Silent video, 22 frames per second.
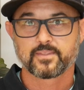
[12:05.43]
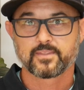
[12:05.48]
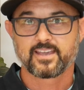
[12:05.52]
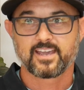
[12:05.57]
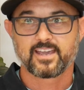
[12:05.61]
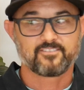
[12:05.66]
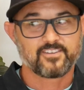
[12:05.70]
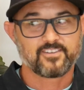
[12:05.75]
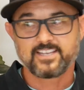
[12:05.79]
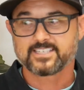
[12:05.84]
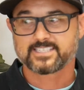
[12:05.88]

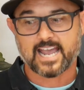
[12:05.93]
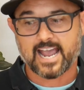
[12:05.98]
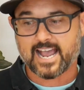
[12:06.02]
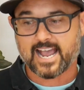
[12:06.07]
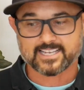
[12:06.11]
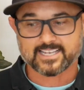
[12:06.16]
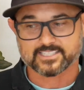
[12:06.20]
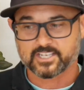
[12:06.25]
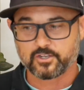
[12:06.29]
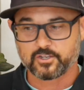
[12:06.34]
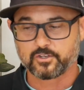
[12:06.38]
If he's
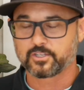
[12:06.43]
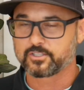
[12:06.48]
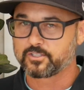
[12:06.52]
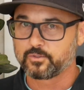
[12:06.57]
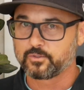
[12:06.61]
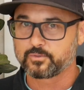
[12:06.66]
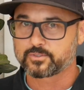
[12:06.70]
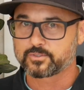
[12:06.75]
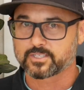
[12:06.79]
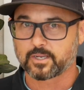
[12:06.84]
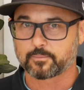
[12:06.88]
asking you to
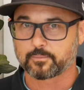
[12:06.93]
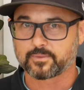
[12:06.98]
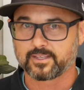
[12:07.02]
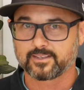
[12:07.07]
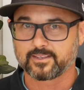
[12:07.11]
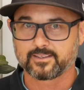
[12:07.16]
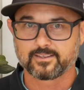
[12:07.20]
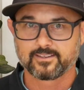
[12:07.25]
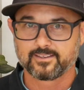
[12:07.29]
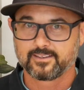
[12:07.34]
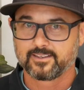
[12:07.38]
do
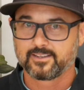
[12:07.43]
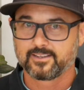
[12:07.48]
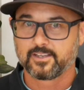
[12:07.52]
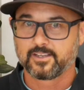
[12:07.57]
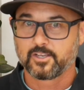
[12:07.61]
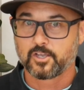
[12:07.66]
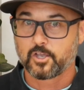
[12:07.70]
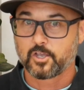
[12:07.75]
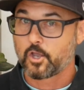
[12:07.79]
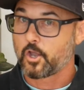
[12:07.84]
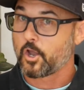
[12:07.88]
something,
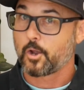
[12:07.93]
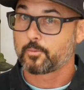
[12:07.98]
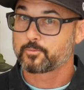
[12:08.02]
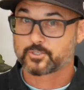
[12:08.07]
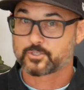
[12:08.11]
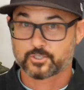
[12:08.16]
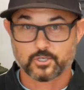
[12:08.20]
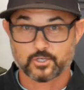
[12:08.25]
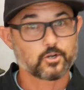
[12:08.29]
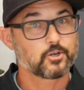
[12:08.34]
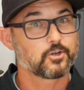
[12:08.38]
I'm
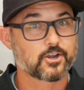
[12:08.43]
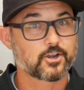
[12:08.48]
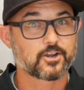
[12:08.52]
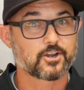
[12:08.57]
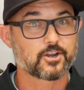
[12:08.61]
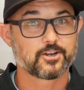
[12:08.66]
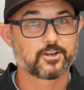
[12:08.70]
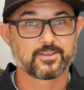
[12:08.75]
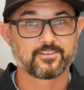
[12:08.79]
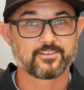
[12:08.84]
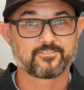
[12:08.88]
sure you're
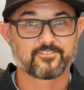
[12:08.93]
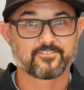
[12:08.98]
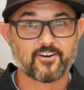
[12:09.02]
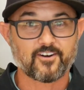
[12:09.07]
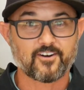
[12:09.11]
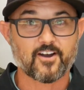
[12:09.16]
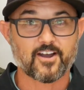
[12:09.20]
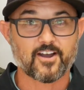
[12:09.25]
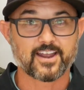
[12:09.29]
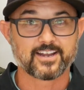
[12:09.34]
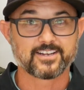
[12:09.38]
going to be
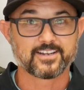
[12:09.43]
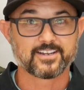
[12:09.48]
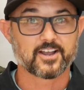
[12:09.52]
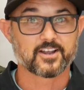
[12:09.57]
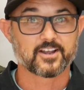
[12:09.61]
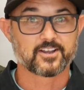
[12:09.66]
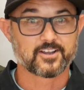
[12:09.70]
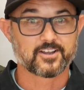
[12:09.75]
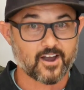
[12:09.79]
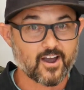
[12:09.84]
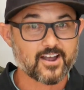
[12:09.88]
fine.
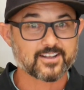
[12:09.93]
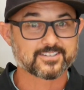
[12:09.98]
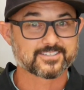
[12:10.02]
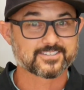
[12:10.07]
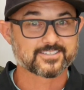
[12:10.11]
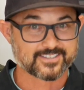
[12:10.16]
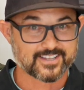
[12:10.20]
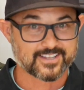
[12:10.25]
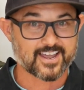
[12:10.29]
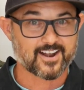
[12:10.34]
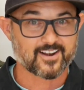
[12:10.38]

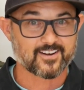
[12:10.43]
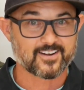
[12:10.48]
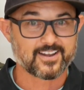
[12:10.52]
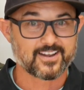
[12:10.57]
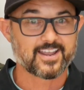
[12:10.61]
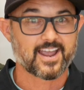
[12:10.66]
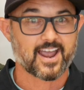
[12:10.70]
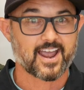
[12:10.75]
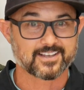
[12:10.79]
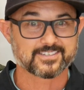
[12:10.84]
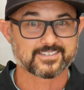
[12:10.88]
God's there. He
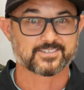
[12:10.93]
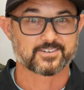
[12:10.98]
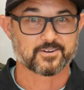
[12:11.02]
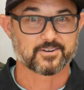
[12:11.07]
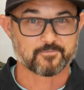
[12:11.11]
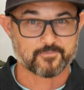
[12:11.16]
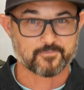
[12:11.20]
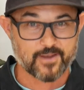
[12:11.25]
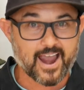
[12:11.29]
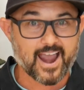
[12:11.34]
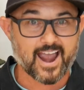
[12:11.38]
has your
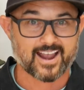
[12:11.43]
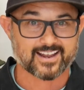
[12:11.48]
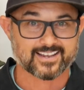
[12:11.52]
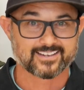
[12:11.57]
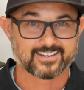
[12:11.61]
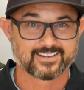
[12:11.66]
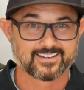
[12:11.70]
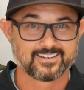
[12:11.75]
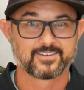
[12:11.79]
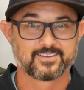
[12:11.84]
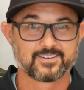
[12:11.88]
back,
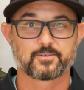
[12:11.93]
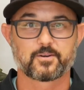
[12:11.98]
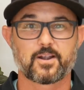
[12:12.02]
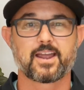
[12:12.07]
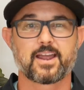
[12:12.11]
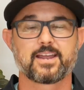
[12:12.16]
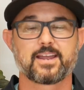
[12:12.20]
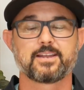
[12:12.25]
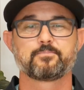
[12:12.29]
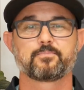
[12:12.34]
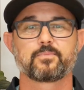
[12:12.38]

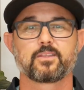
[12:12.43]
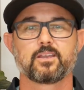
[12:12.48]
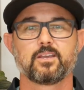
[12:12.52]
right?